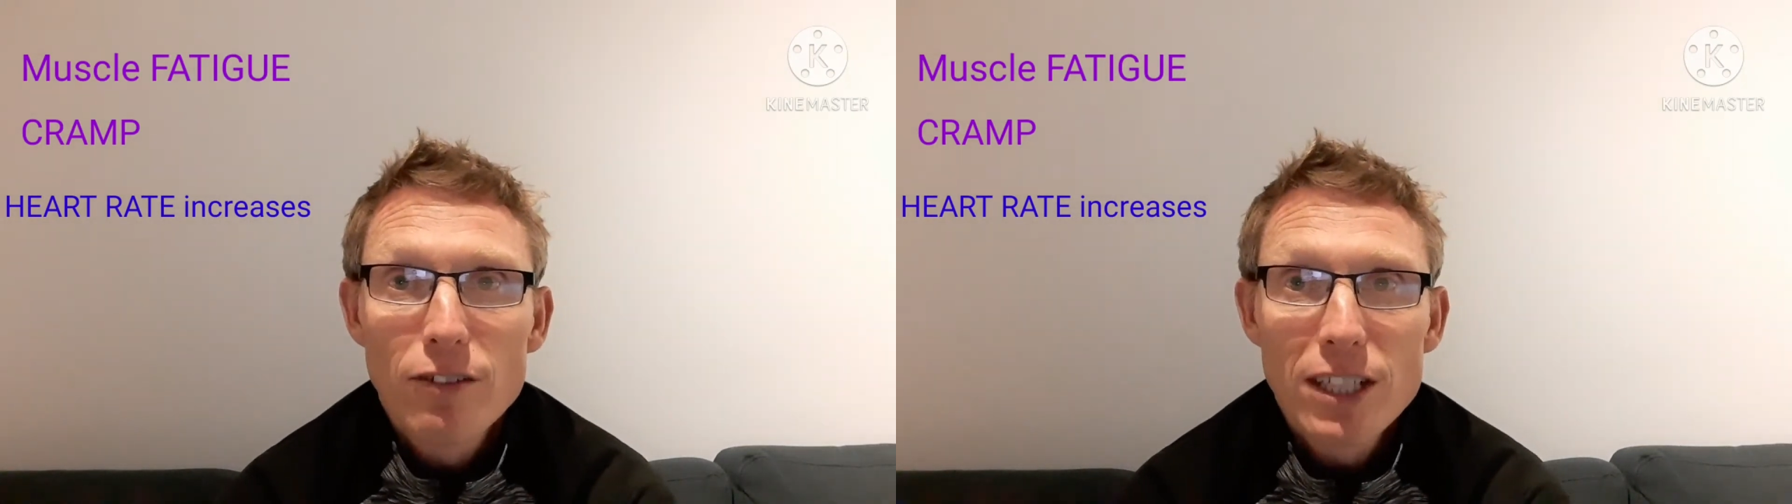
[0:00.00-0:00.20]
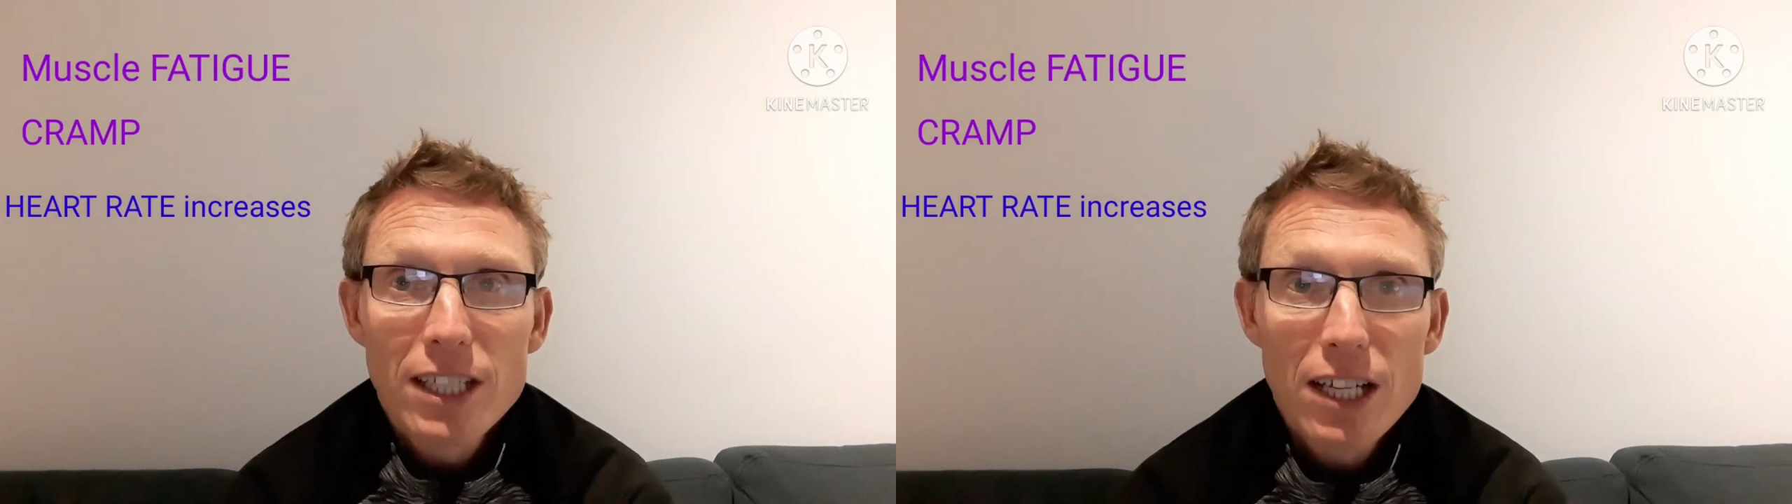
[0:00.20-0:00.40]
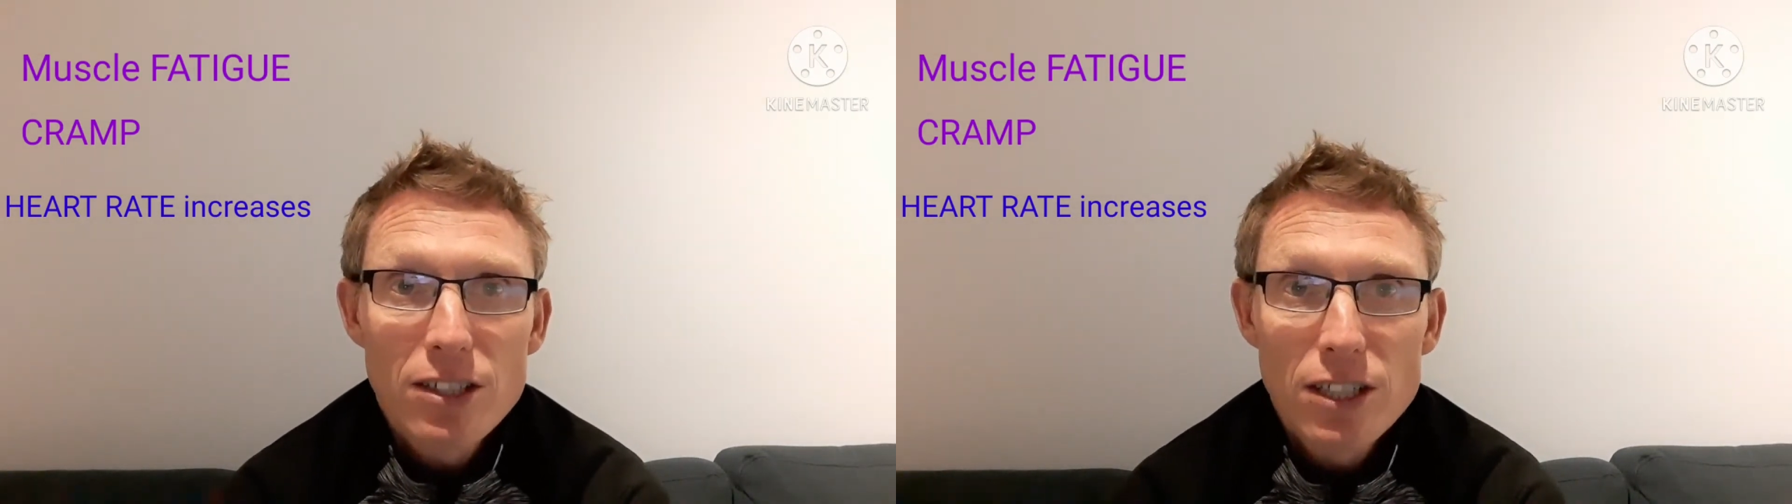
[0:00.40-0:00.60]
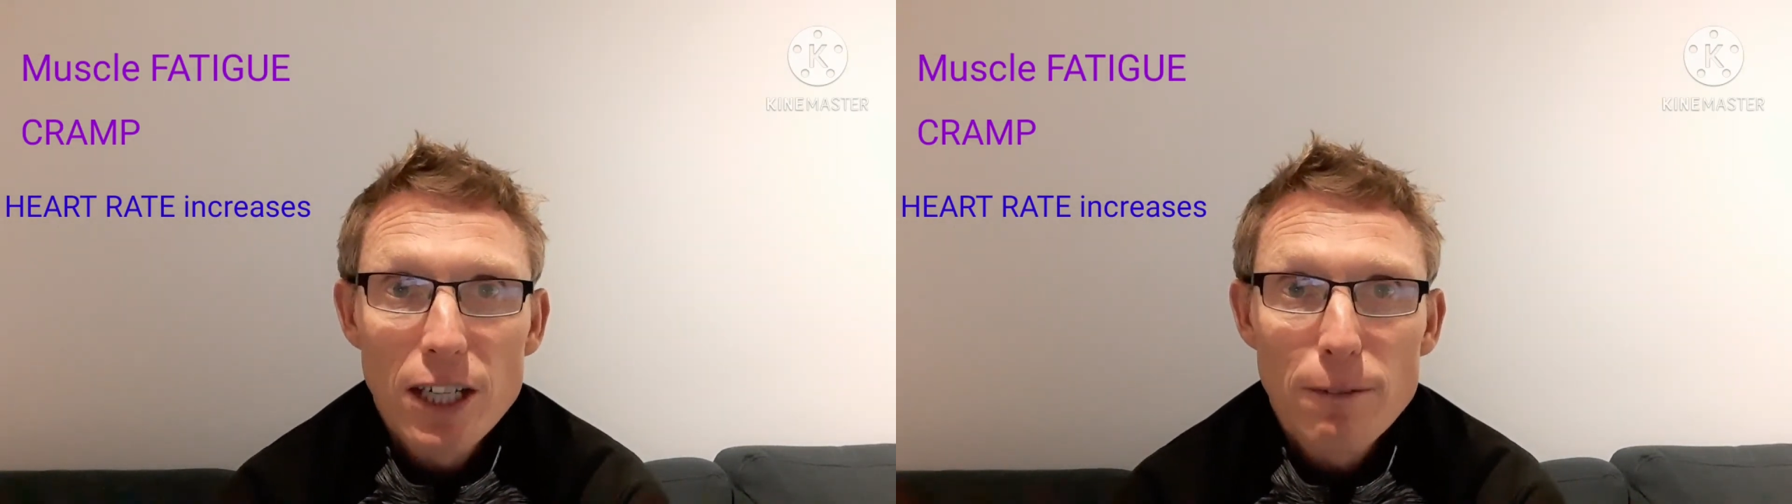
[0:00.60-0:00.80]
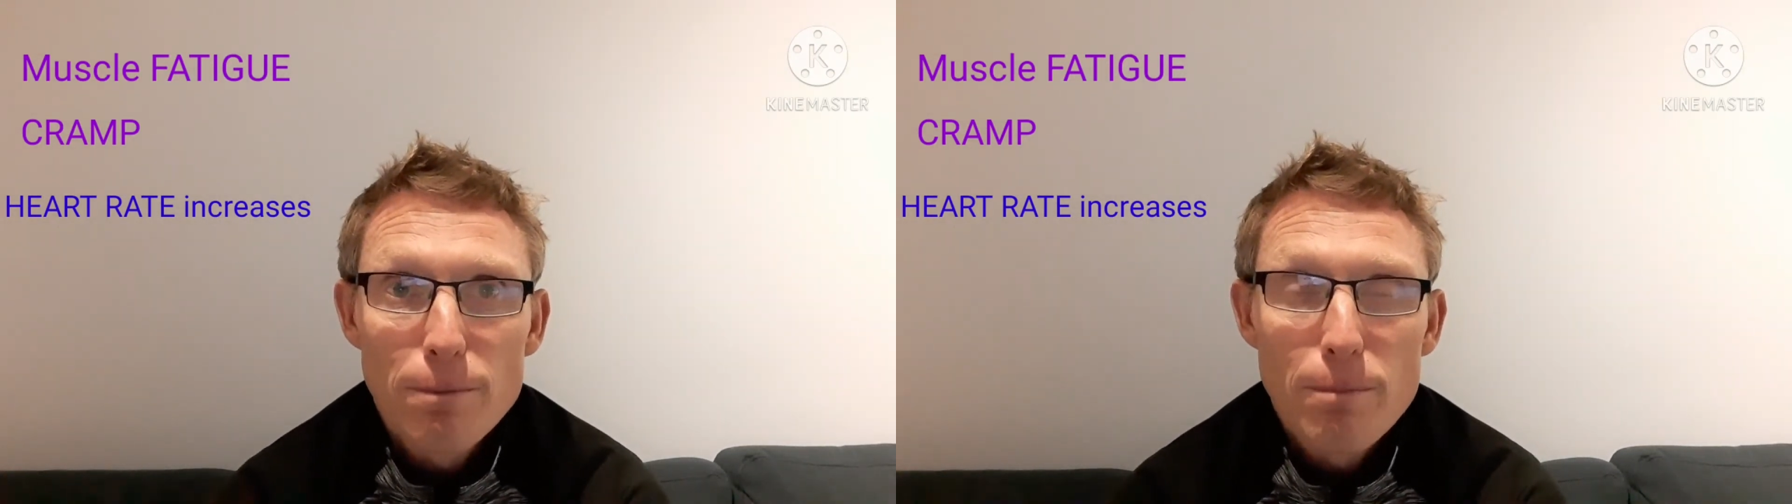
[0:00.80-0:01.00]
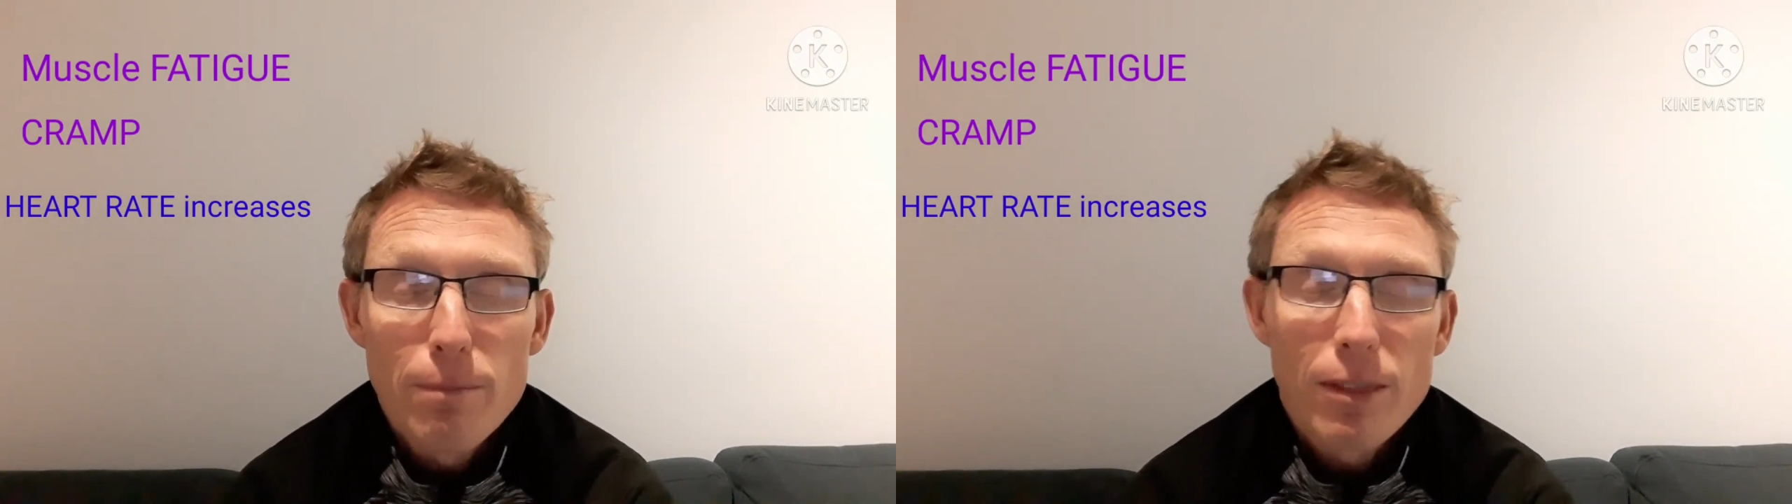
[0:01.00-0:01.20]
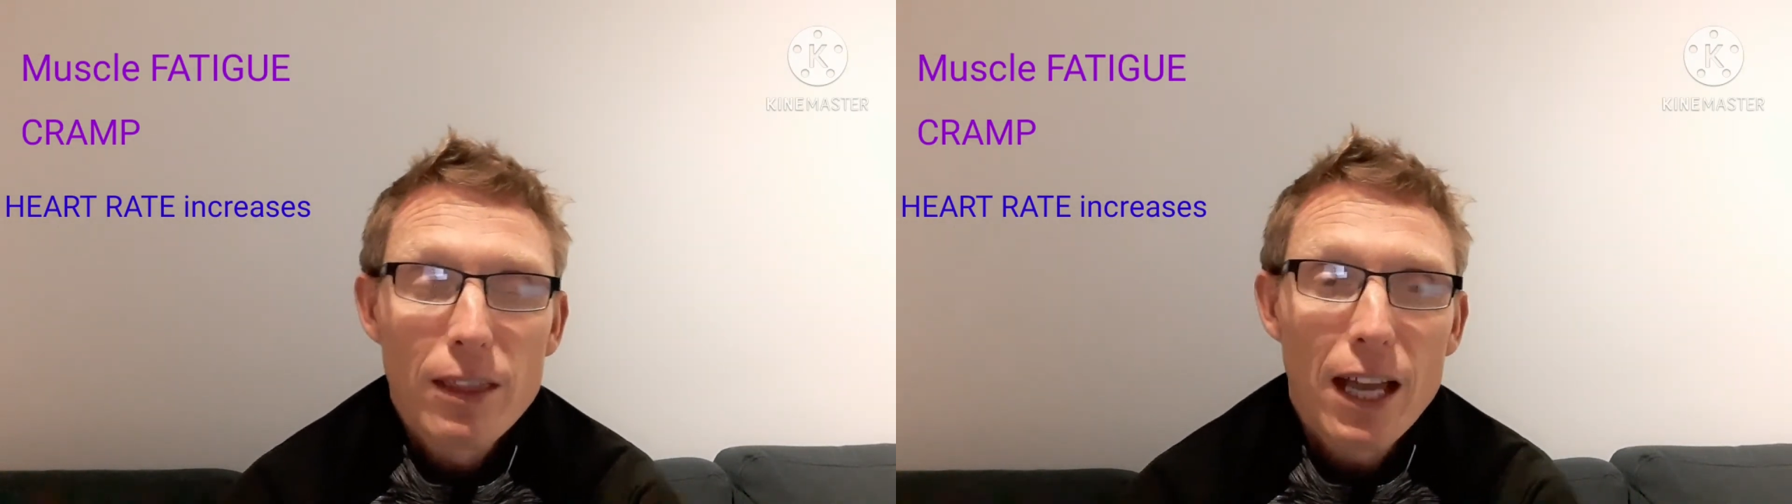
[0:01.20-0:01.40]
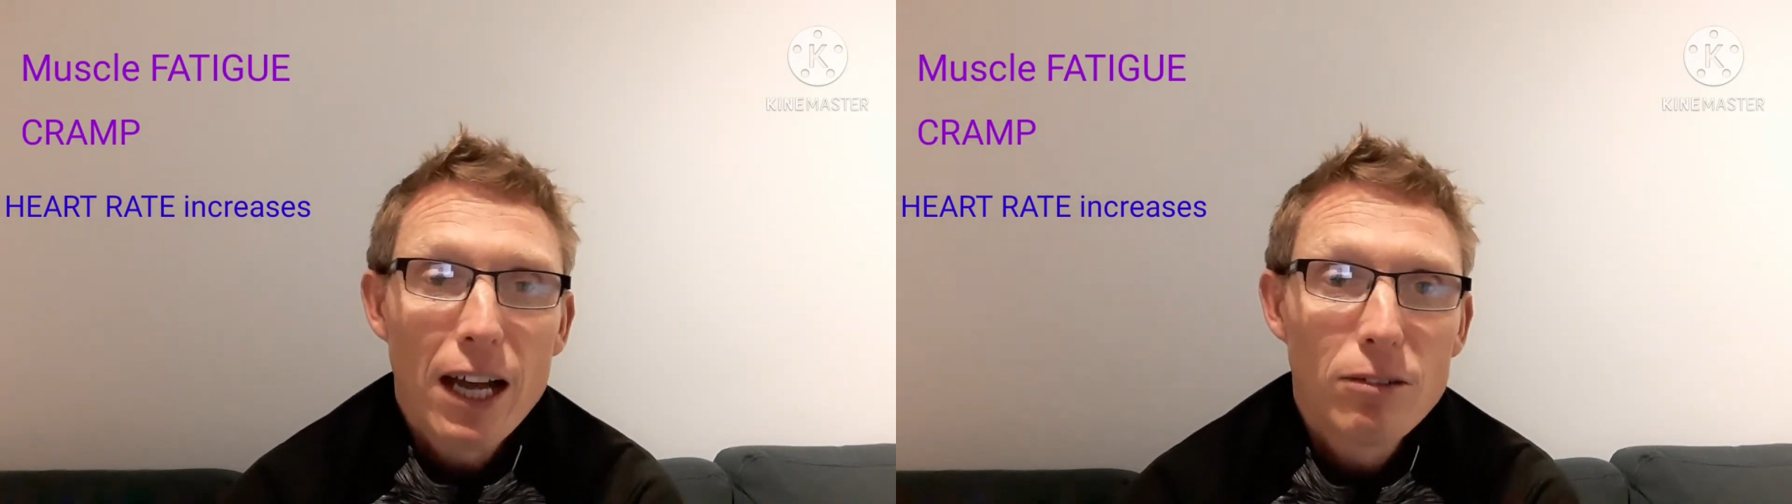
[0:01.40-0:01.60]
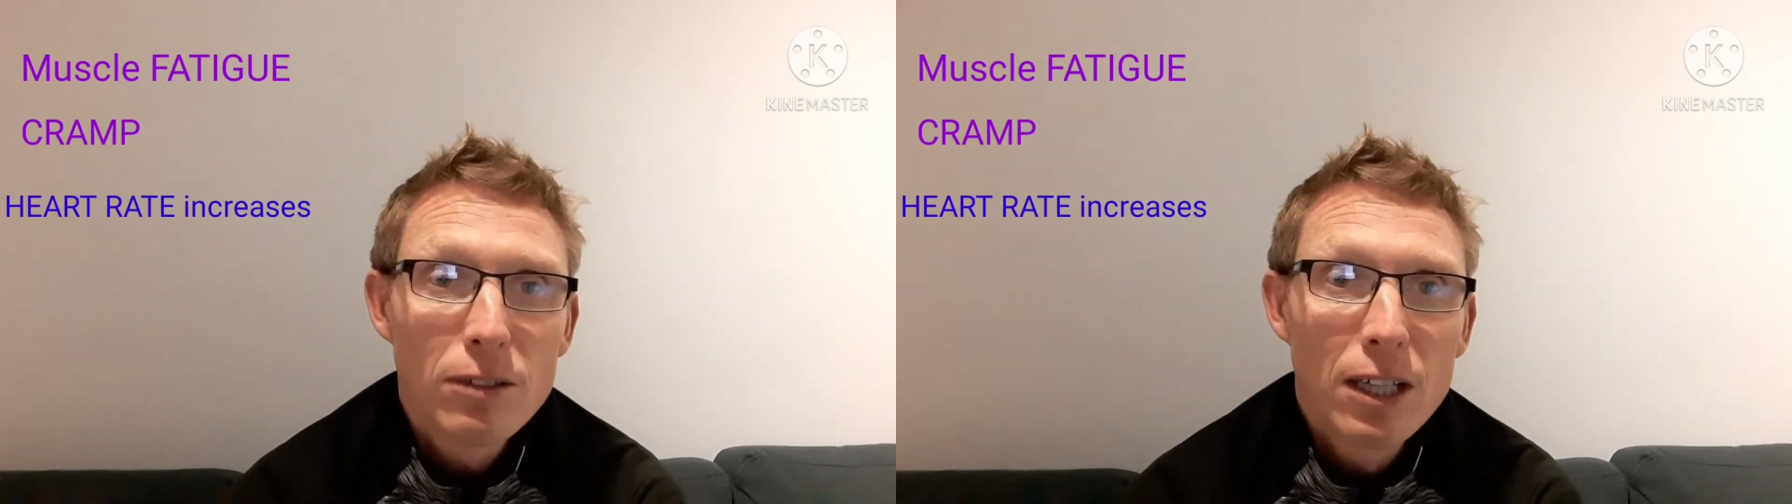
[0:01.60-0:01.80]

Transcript: intensity. Now,